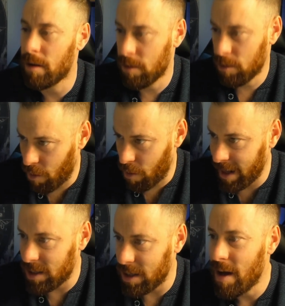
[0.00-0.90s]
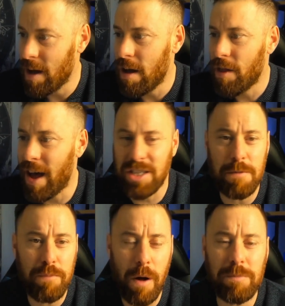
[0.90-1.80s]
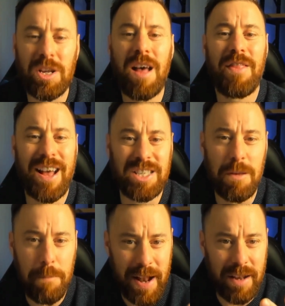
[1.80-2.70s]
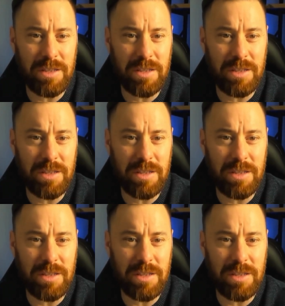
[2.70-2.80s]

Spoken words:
Great. That's the prompt. That's the pillars